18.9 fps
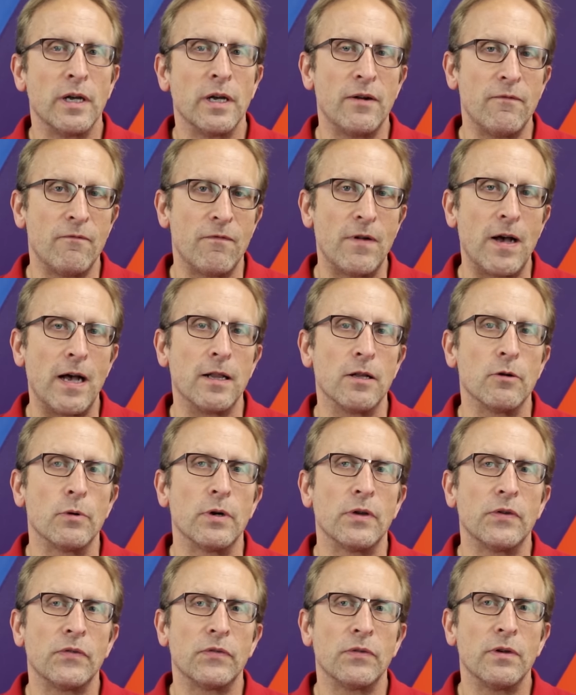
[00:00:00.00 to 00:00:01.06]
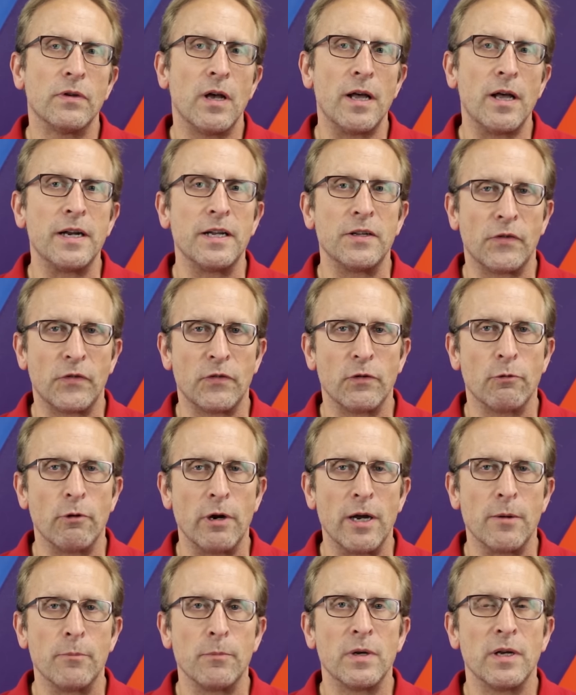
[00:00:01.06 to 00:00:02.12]
and follow us on
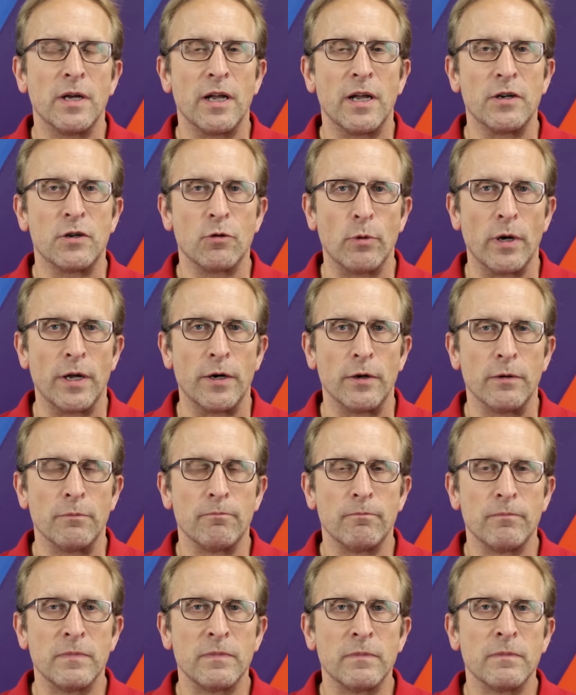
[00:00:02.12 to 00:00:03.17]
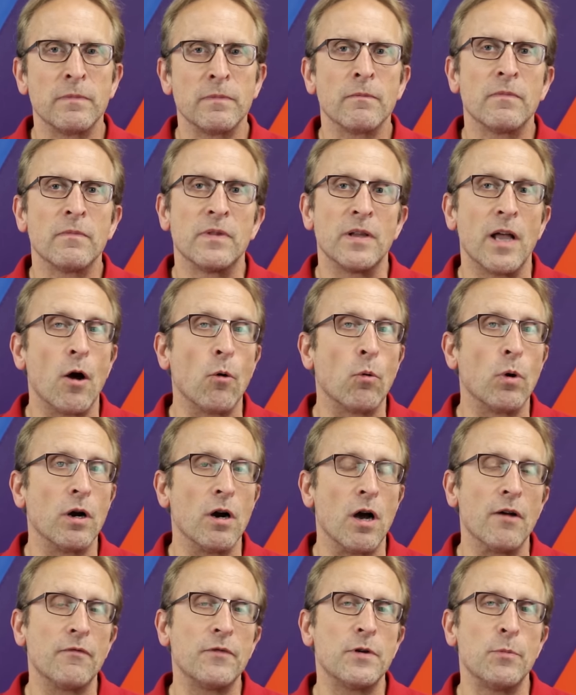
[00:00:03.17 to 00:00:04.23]
Instagram and Twitter. Now
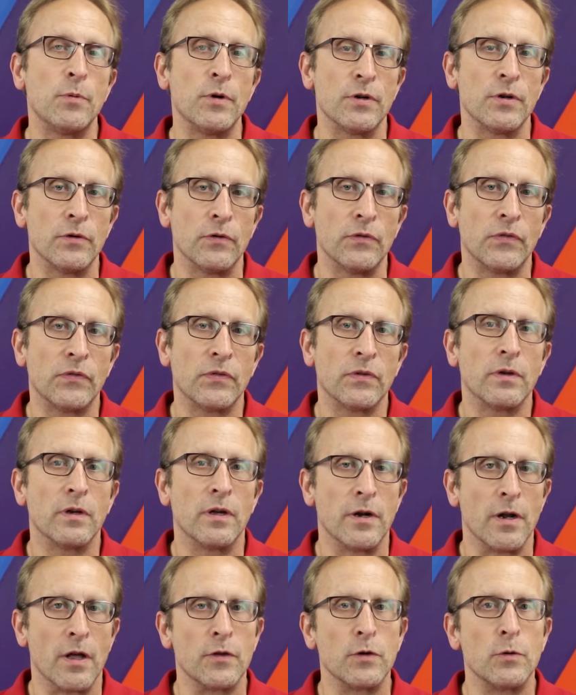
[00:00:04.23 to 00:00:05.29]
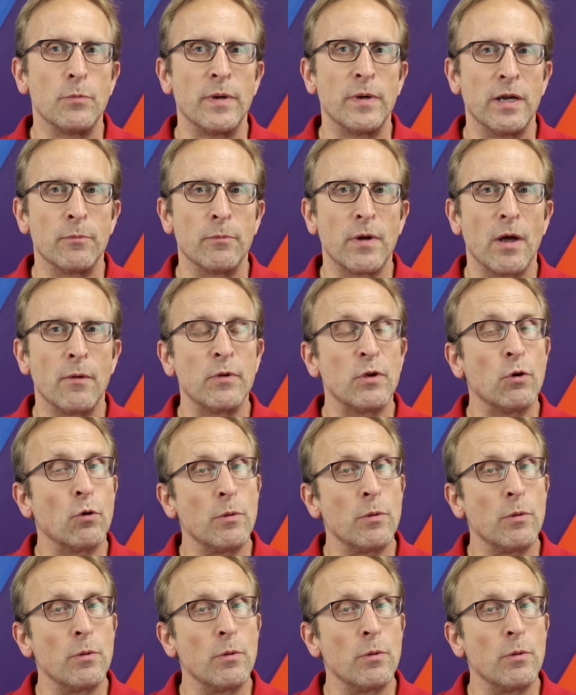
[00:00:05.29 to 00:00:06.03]
we're off to produce another BMW